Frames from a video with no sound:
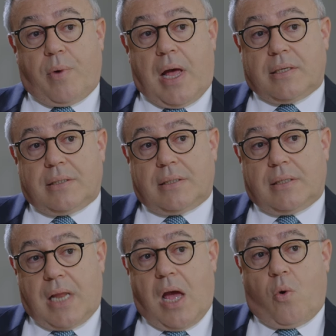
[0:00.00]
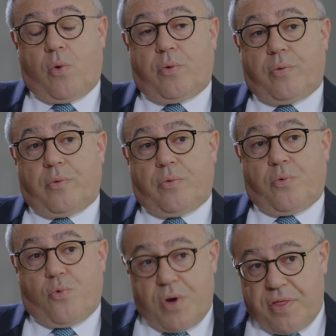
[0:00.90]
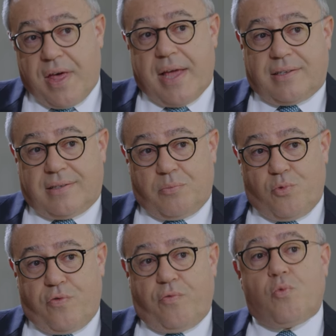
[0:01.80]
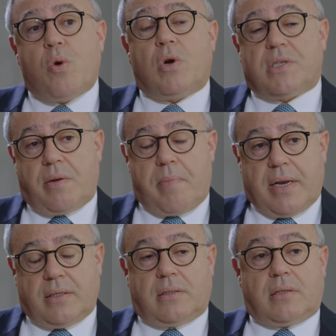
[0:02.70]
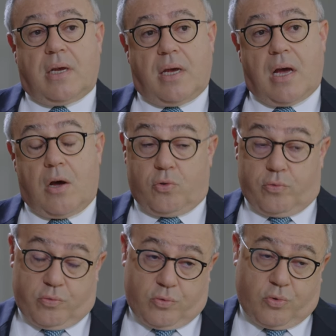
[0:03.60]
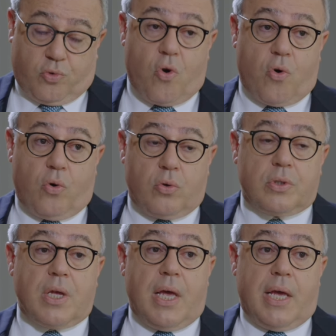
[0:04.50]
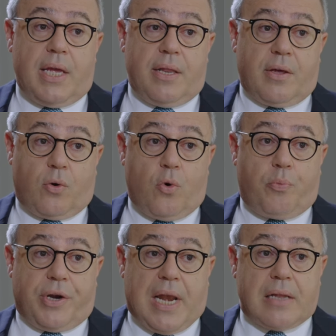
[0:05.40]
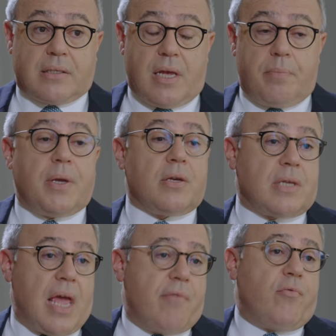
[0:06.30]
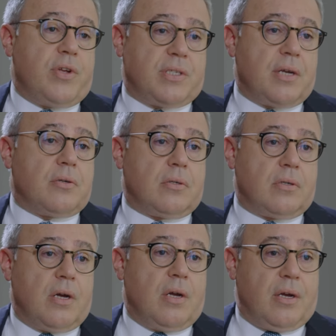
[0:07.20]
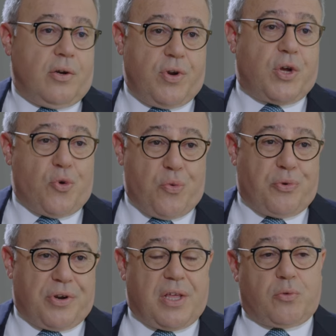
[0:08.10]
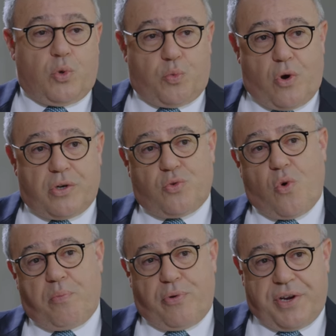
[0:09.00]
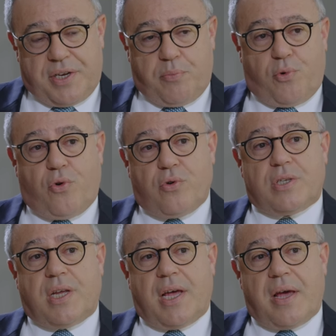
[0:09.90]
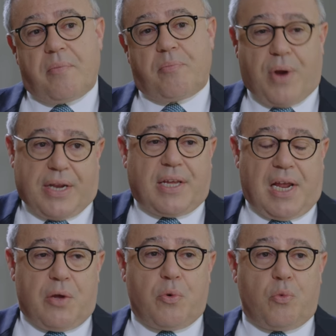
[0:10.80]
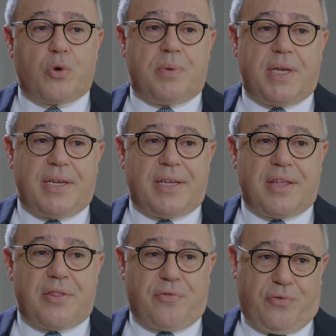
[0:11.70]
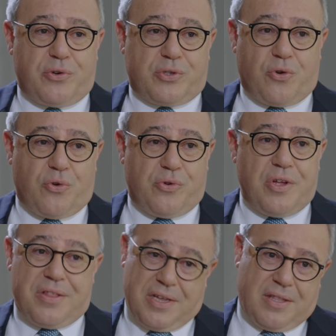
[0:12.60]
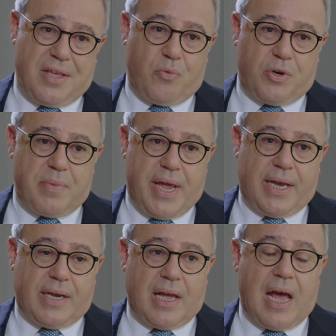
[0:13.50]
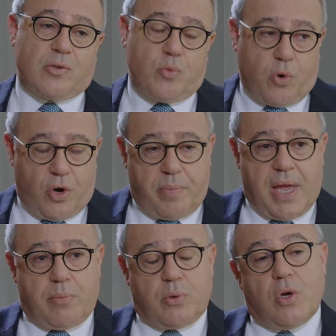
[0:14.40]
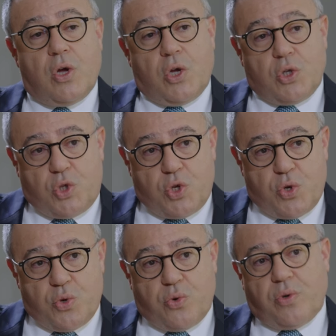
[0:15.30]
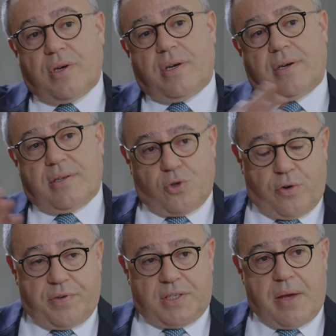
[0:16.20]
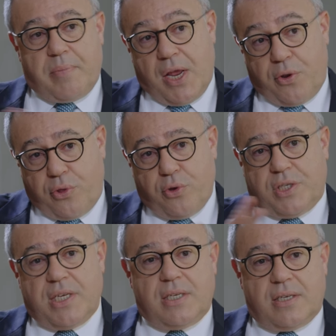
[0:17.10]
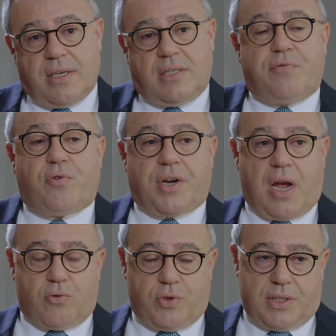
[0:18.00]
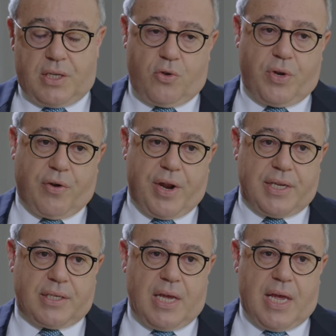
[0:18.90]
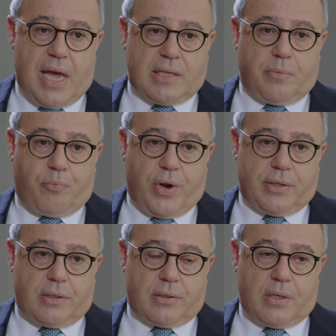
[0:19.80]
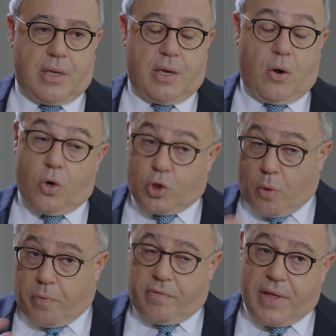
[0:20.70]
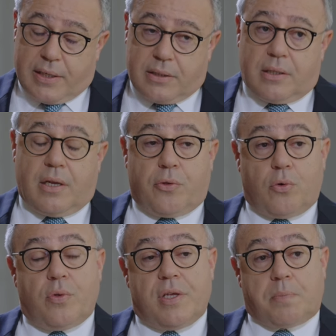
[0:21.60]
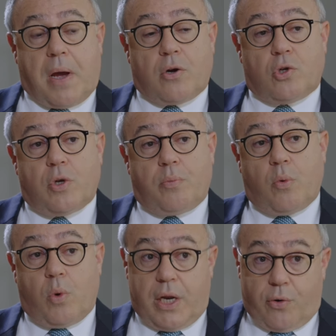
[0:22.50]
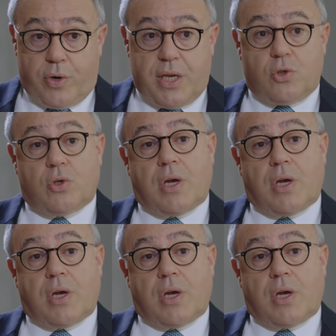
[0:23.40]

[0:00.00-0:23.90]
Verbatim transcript: as now with that move, we will cement uh, our stronghold in the corporate landscape because every single big corporate that would want to operate abroad uh, practically would be uh, the first call that they would make, as we want to be able to service them in 13 different countries that UniCredit has a presence. On top of that, uh, through this partnership, we will enrich